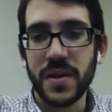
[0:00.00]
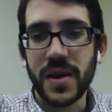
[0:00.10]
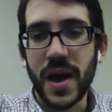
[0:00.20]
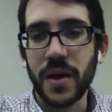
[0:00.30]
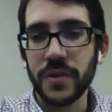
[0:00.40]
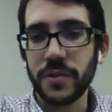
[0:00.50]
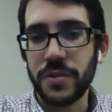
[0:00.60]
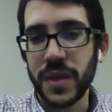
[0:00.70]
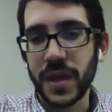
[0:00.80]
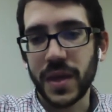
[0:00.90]
I also
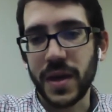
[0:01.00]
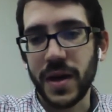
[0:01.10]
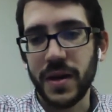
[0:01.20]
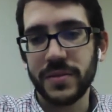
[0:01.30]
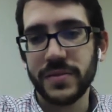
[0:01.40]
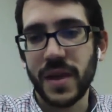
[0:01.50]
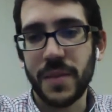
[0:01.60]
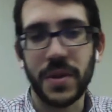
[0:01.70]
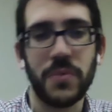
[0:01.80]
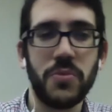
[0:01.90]
think, I
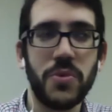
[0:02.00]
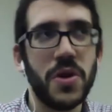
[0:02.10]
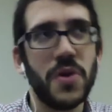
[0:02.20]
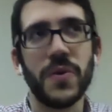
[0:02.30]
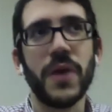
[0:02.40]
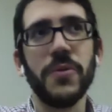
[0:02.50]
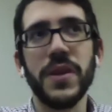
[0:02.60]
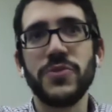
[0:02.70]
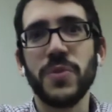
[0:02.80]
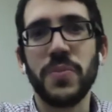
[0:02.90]
mean, you're not really a
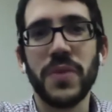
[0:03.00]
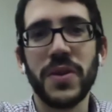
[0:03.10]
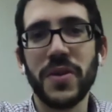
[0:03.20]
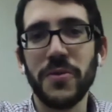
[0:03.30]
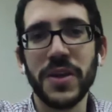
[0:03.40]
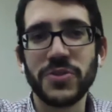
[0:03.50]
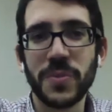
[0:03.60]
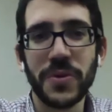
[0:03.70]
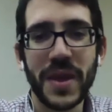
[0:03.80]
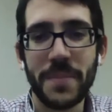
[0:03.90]

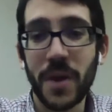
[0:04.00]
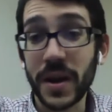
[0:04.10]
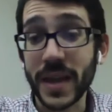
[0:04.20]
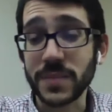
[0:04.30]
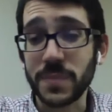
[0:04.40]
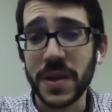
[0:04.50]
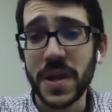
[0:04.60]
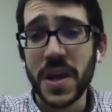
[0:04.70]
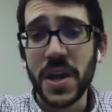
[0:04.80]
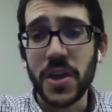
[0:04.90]
AAA podcast, but
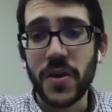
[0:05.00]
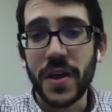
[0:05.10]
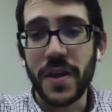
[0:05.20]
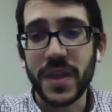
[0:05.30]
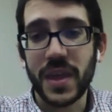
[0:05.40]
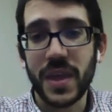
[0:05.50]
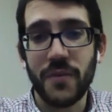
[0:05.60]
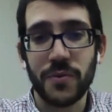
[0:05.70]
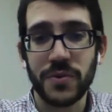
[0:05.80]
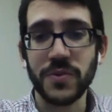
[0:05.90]
I think if
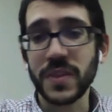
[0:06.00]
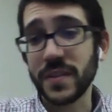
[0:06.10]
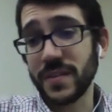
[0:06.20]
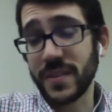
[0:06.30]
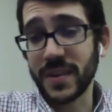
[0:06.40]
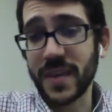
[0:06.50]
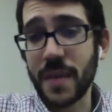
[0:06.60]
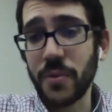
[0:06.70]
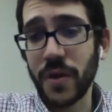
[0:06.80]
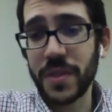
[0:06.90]
we're using this as an
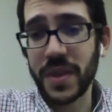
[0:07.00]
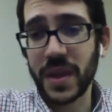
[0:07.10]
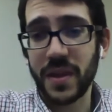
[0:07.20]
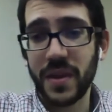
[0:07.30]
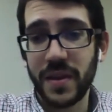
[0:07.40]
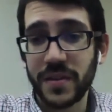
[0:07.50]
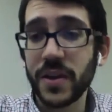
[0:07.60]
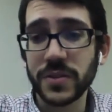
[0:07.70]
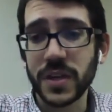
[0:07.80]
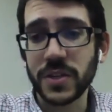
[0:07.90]
example, I think Nintendo
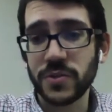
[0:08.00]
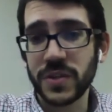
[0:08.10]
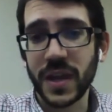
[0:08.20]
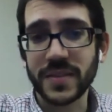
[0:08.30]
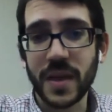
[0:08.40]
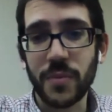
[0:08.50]
is an interesting example